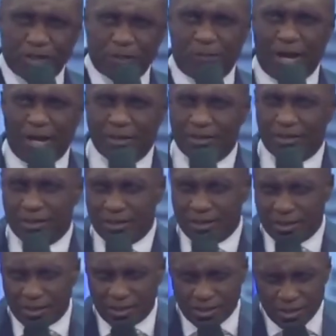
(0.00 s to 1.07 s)
prospered.
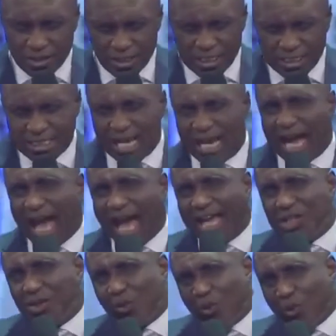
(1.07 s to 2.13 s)
They
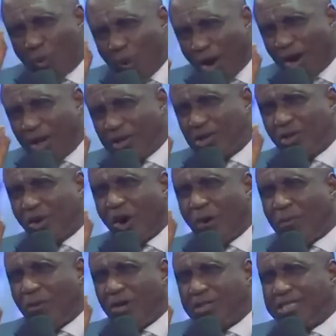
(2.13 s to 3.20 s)
had one
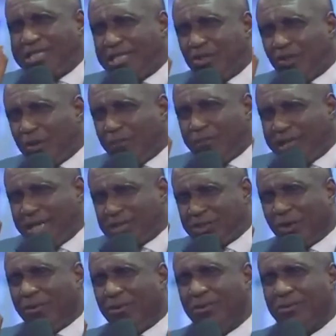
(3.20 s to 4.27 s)
common
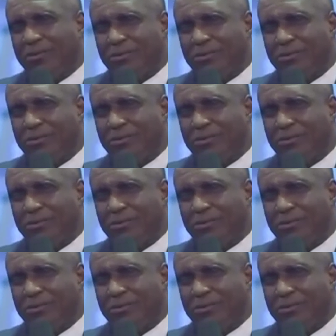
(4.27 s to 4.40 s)
denominator.